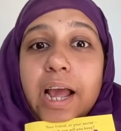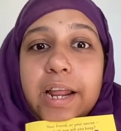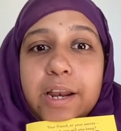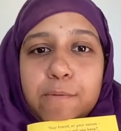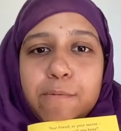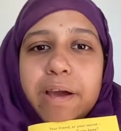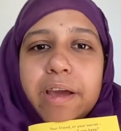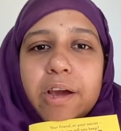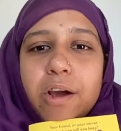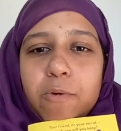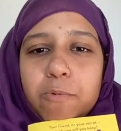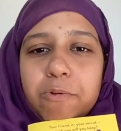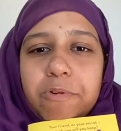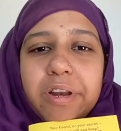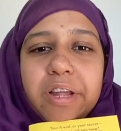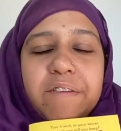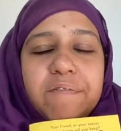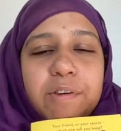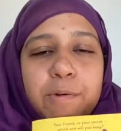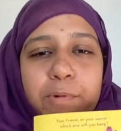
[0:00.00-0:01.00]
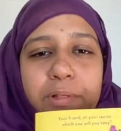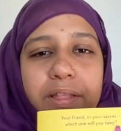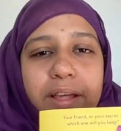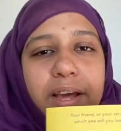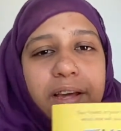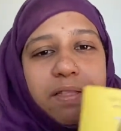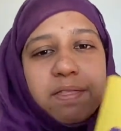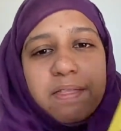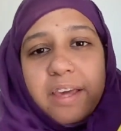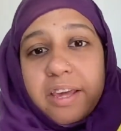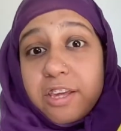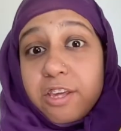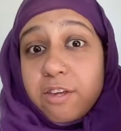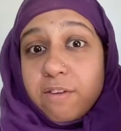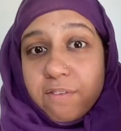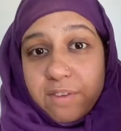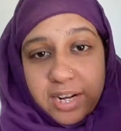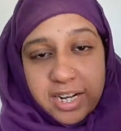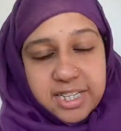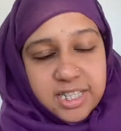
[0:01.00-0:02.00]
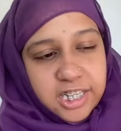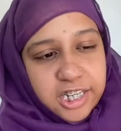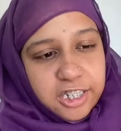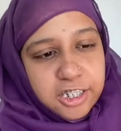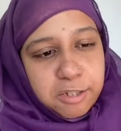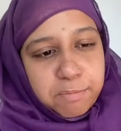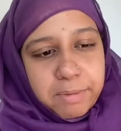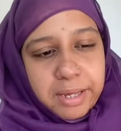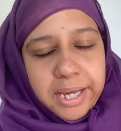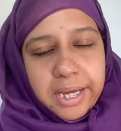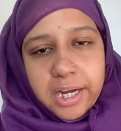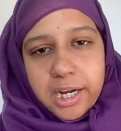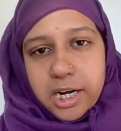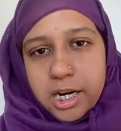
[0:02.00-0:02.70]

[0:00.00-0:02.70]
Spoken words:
Anyway, I will leave you with that. Thank you for listening to me.